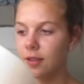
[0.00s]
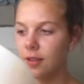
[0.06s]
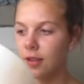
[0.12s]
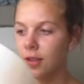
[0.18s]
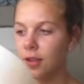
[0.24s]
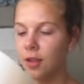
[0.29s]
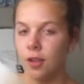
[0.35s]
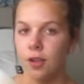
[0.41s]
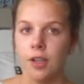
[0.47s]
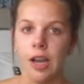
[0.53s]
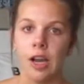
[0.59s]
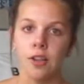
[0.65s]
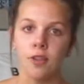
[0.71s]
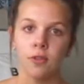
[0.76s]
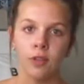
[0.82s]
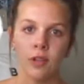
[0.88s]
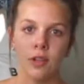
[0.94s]
you know, you
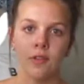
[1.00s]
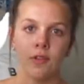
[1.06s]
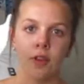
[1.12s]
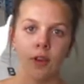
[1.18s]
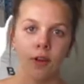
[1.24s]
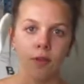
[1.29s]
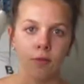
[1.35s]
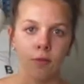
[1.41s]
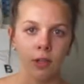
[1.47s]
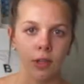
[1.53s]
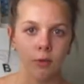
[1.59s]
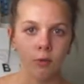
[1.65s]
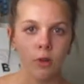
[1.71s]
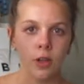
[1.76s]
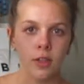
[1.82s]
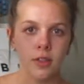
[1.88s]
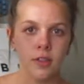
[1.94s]
guys wouldn't have known what it
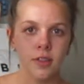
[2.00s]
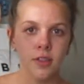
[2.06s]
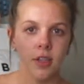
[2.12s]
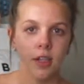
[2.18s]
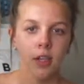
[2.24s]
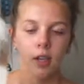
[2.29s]
was.